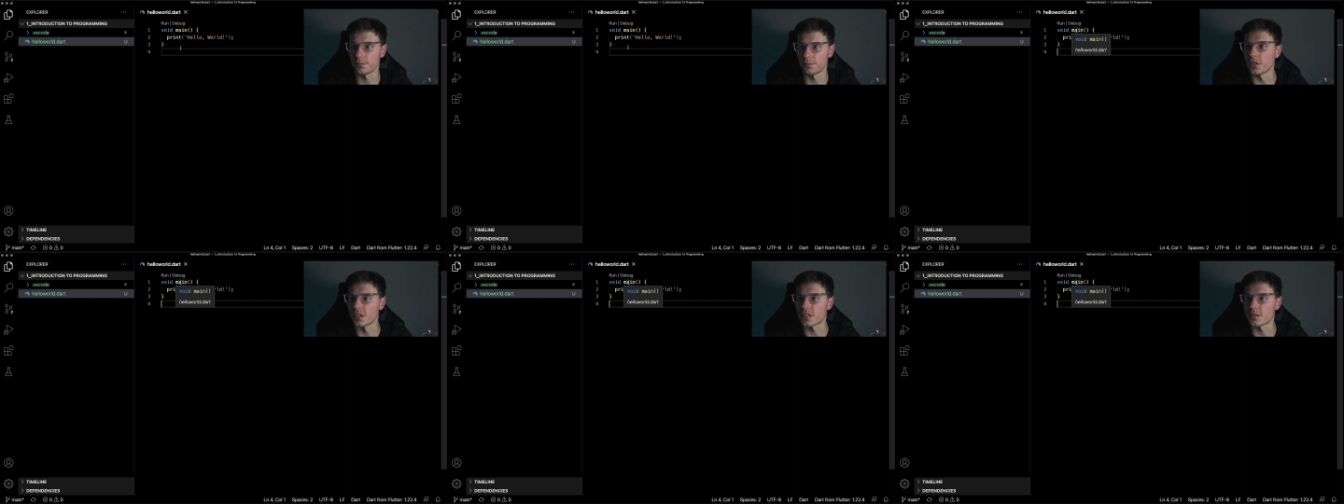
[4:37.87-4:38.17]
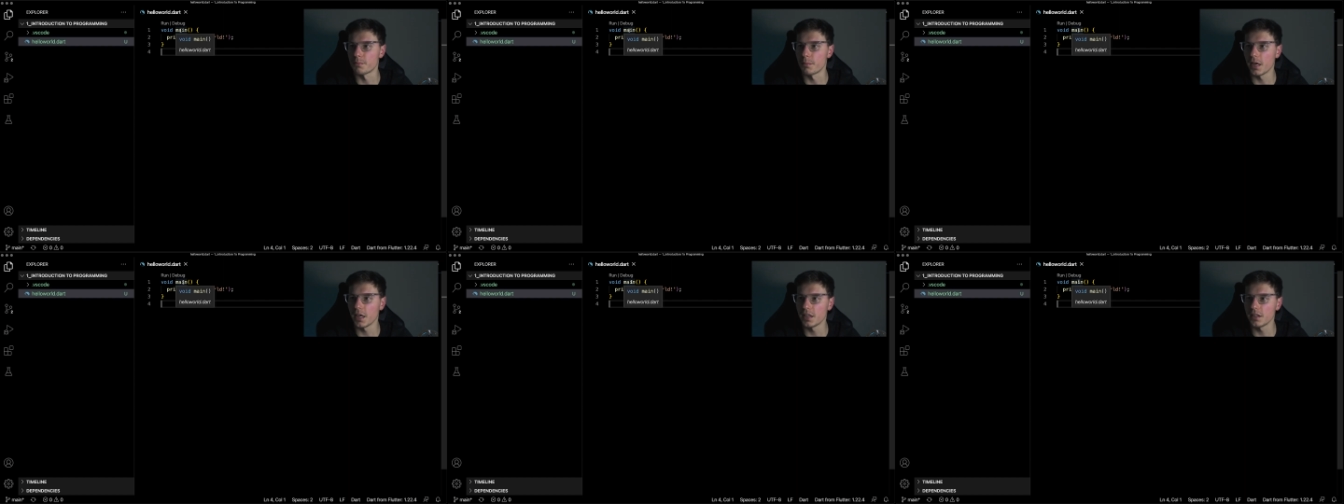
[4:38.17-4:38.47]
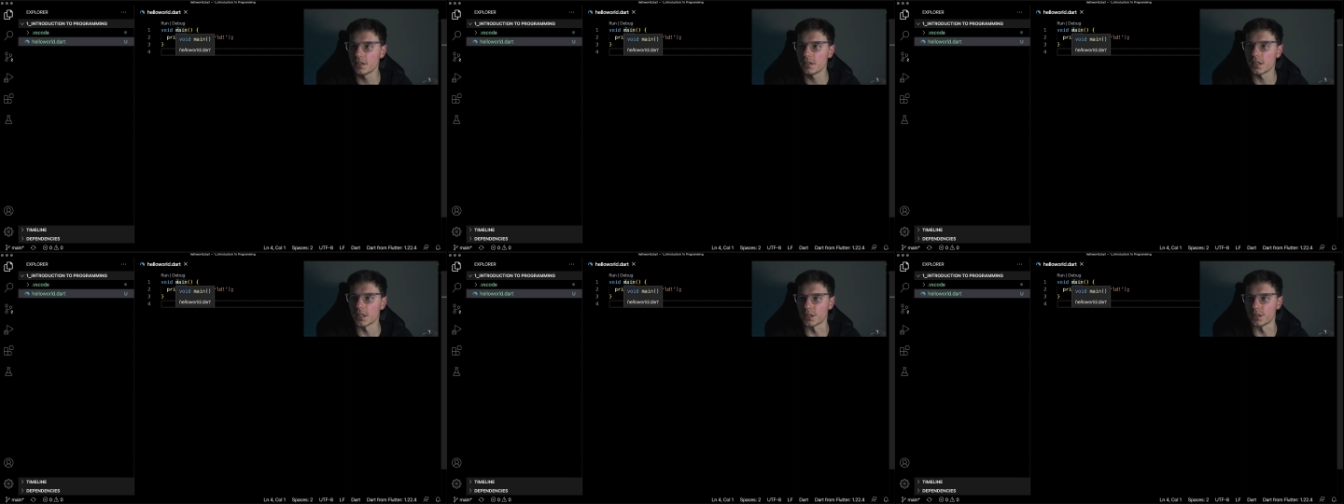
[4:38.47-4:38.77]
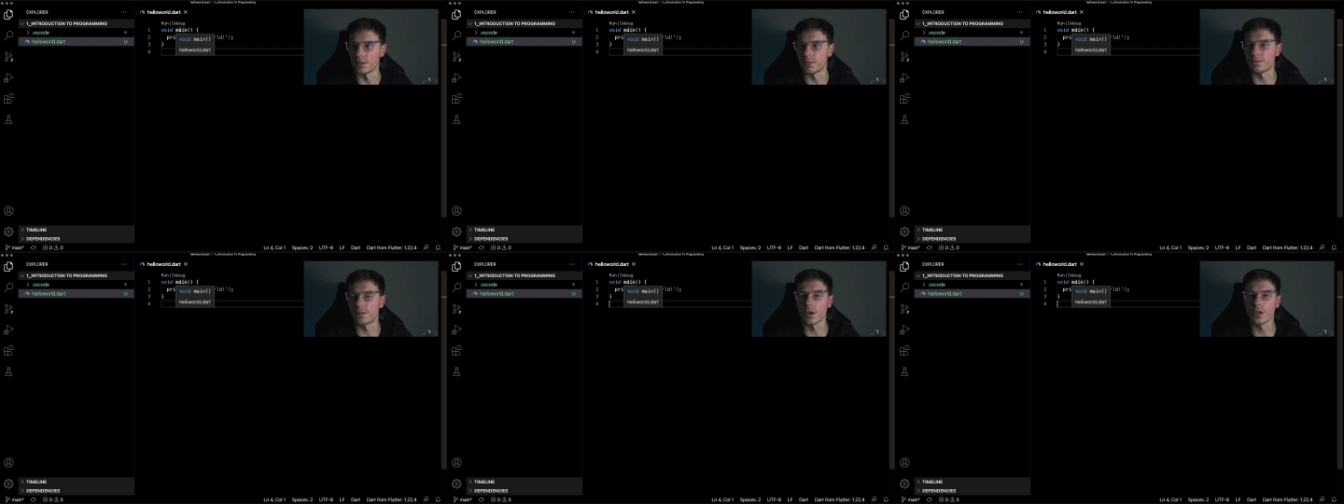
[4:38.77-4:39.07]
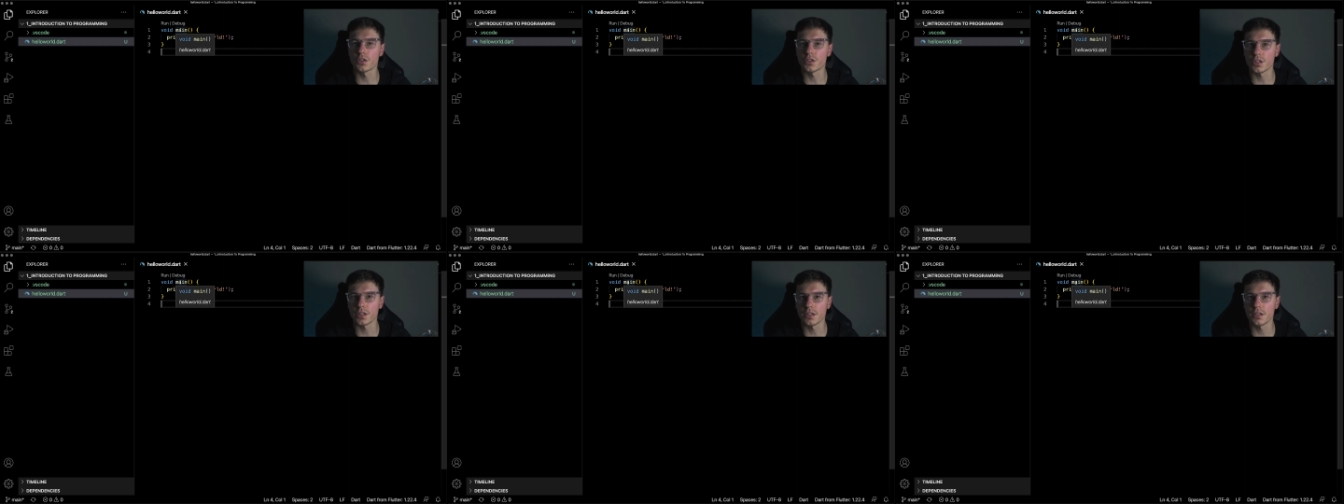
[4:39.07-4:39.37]
So this main is a
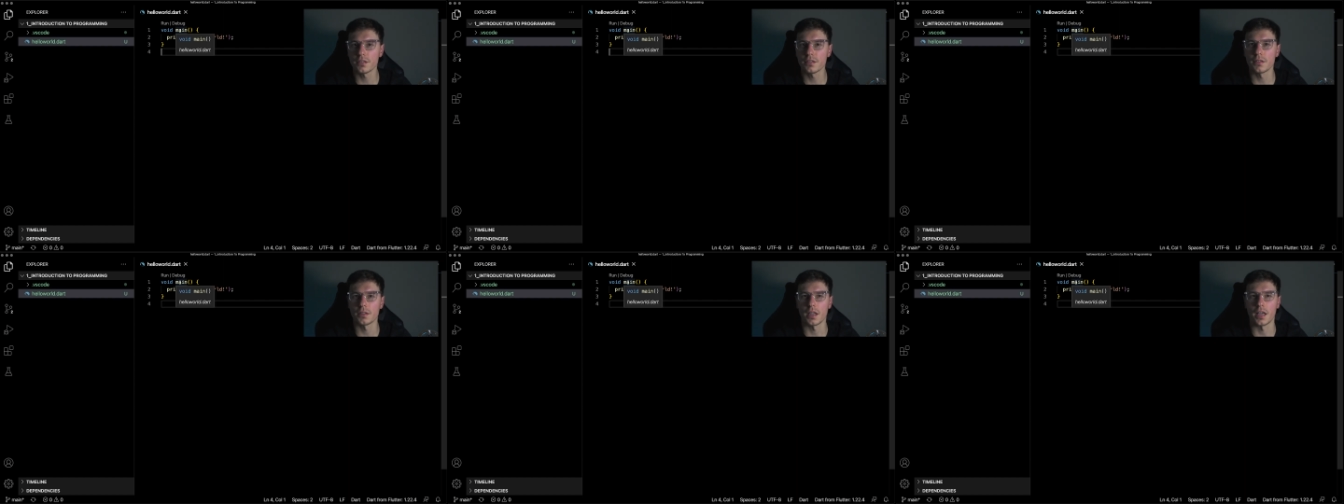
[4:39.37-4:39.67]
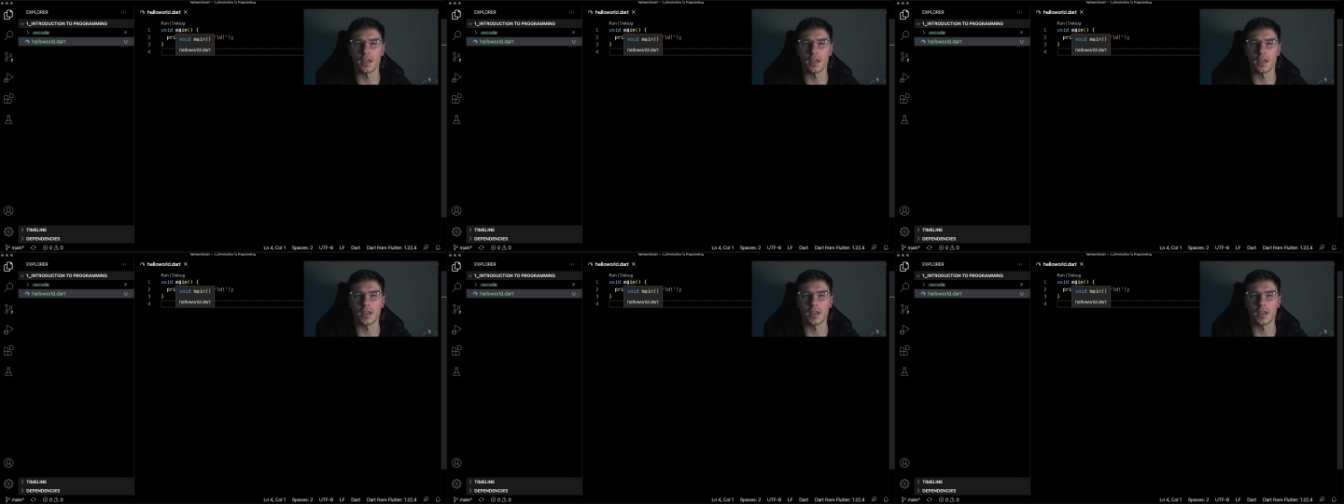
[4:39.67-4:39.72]
function,